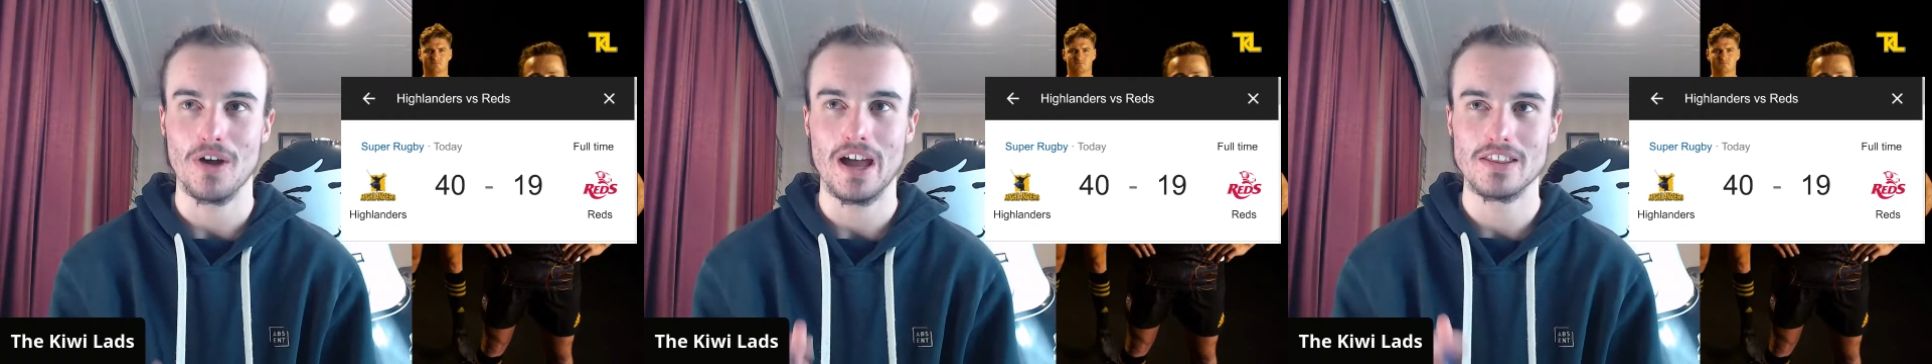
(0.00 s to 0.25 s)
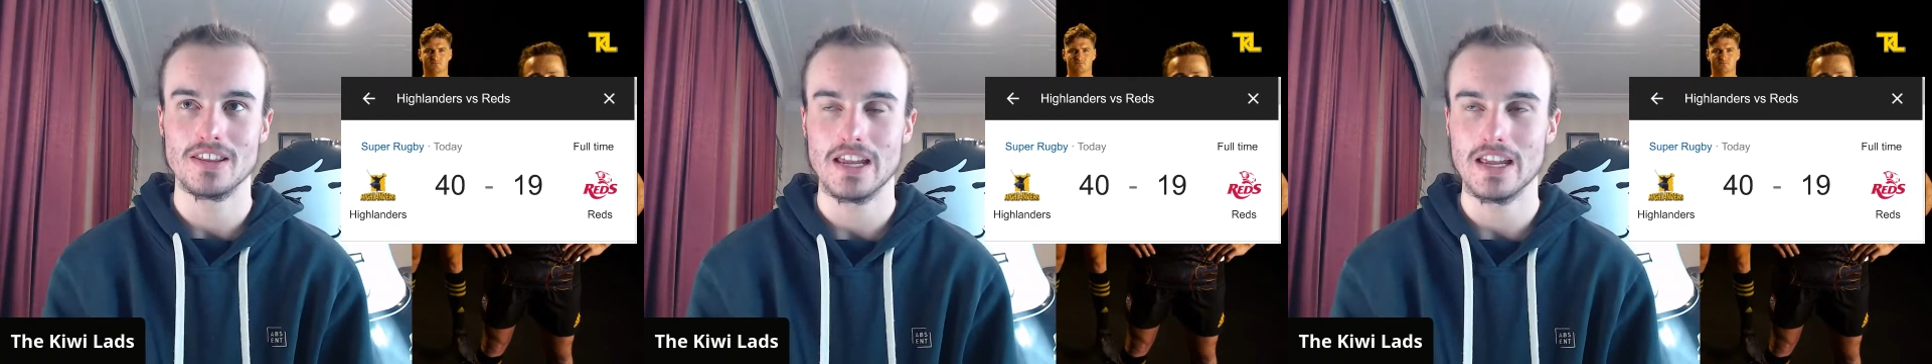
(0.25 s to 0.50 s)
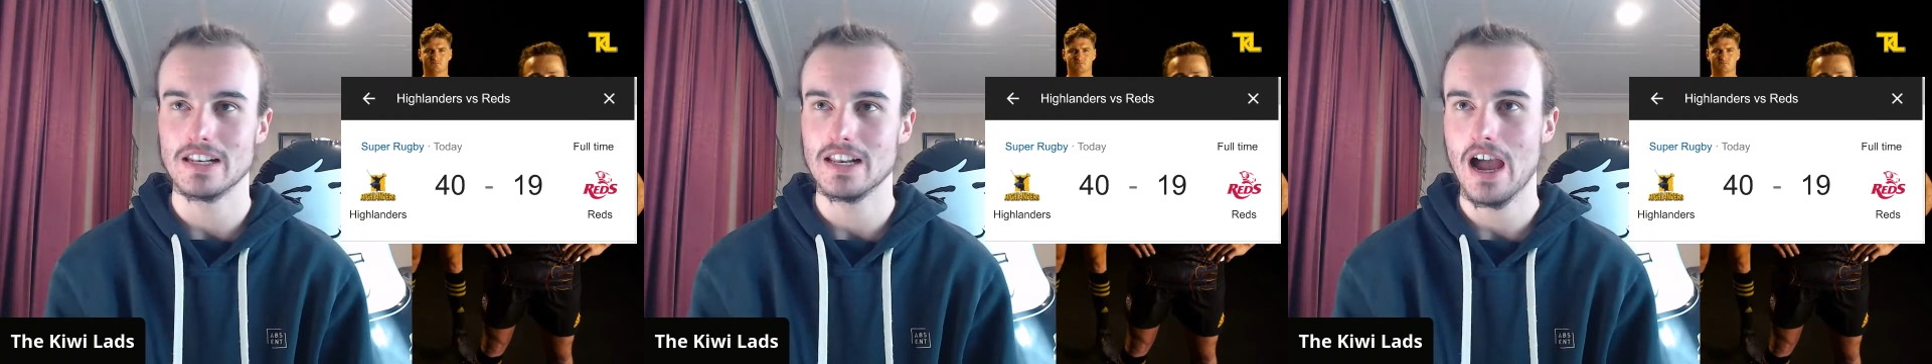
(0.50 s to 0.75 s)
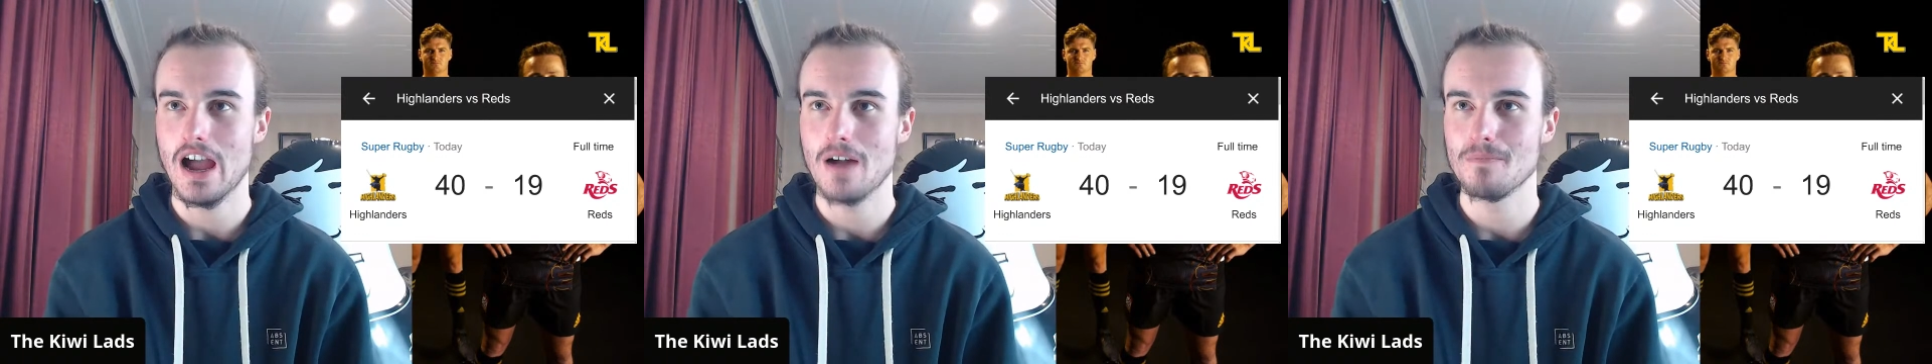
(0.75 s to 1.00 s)
other than
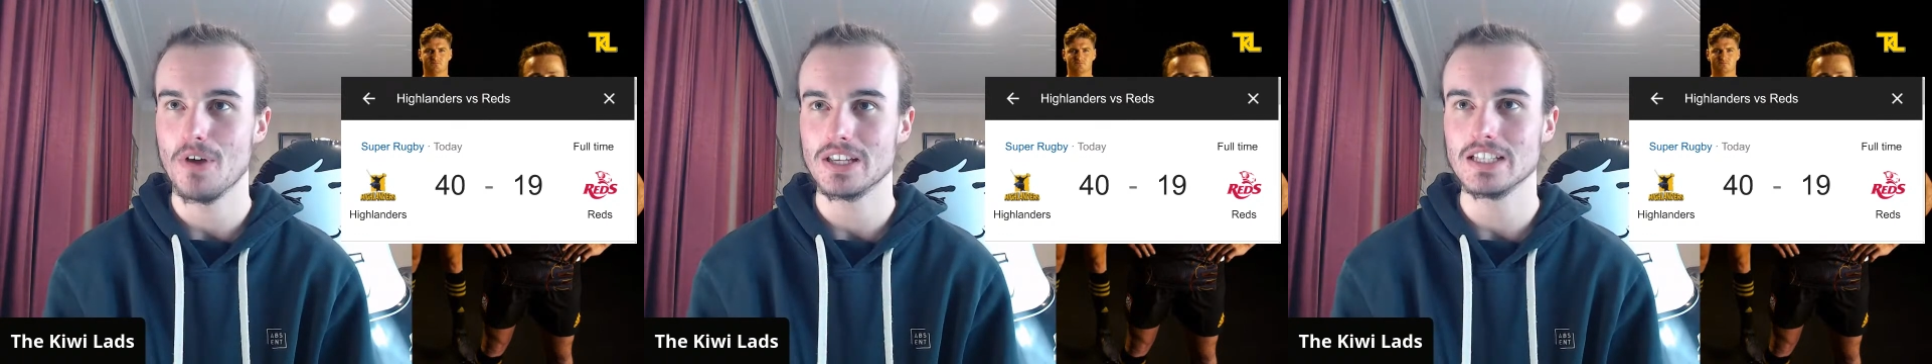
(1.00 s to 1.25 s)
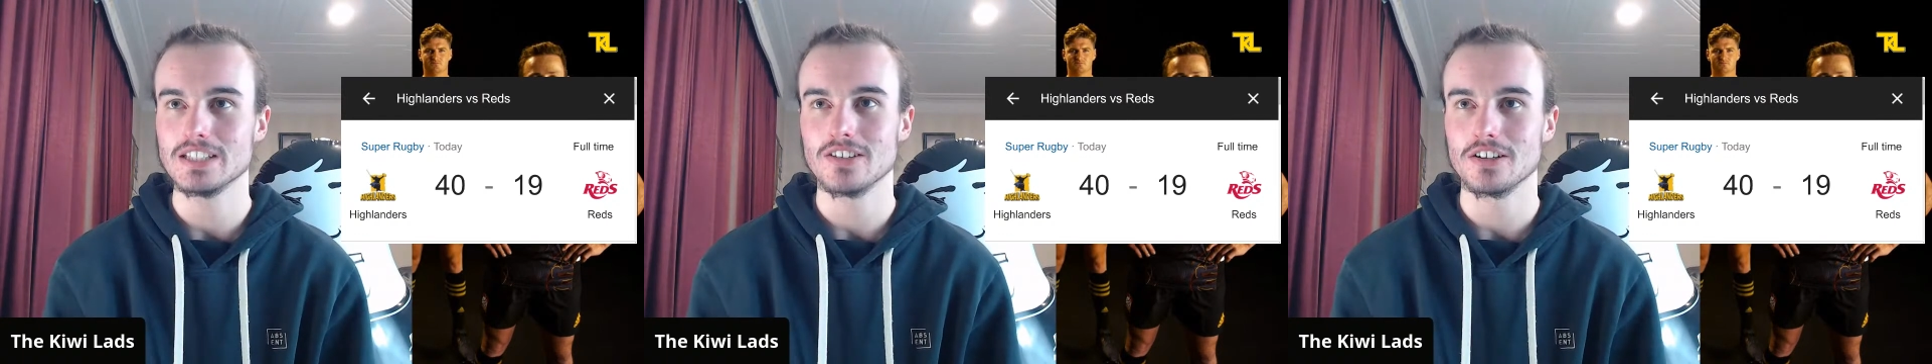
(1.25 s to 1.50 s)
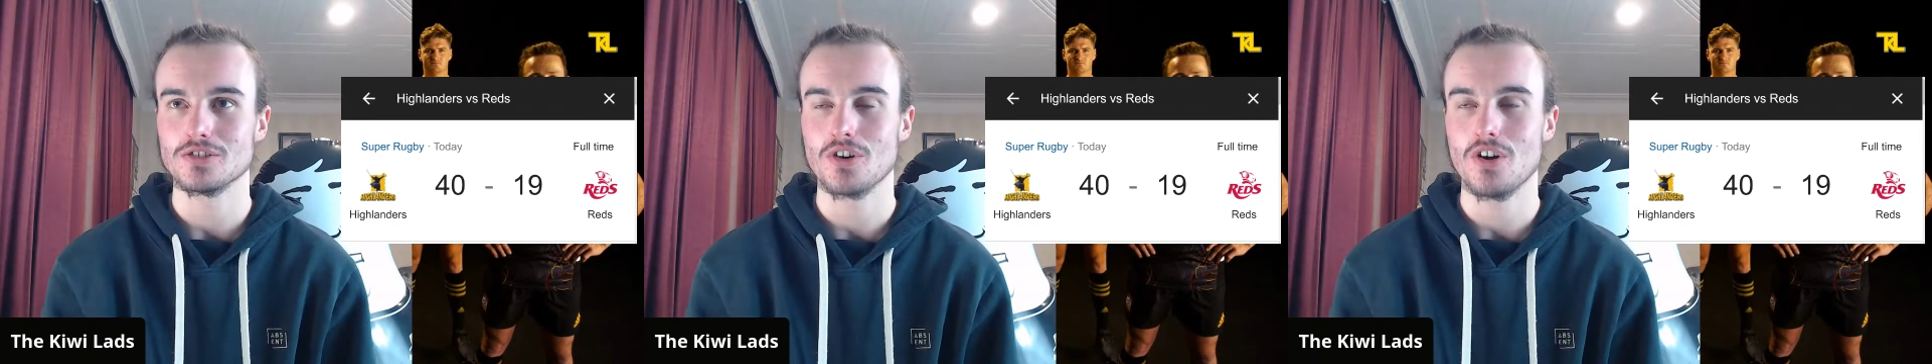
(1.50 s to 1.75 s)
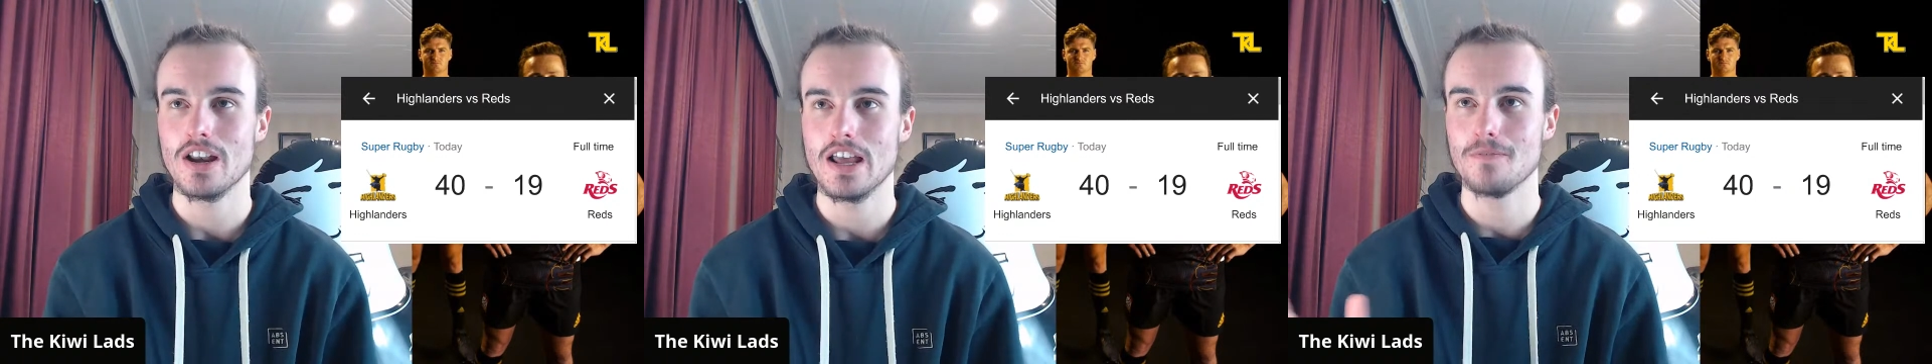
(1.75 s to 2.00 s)
I guess I could
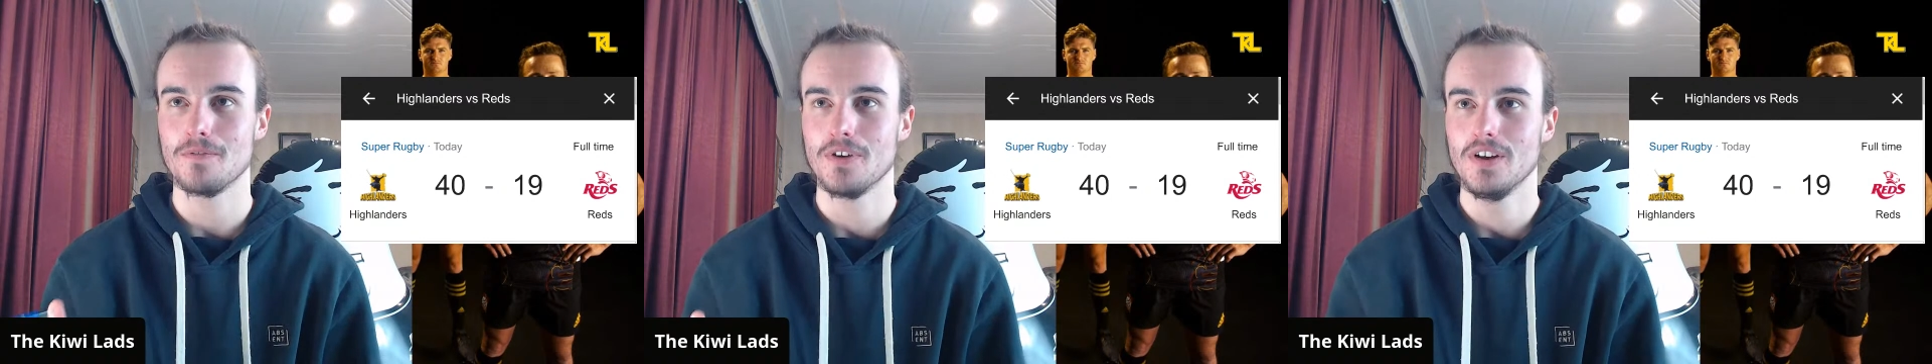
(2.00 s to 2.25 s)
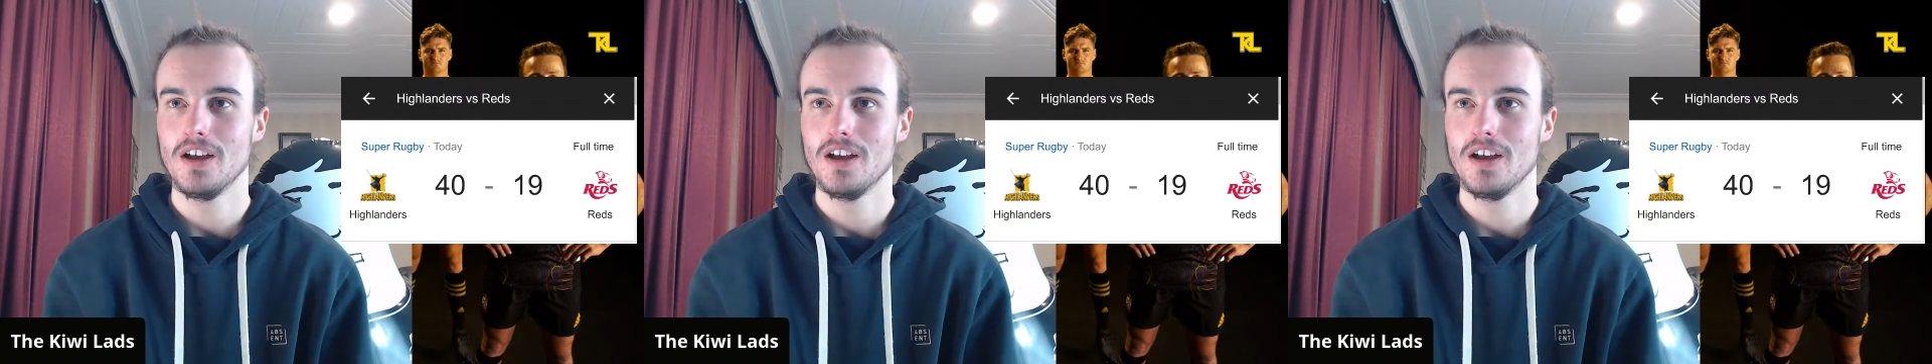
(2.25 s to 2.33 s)
try and have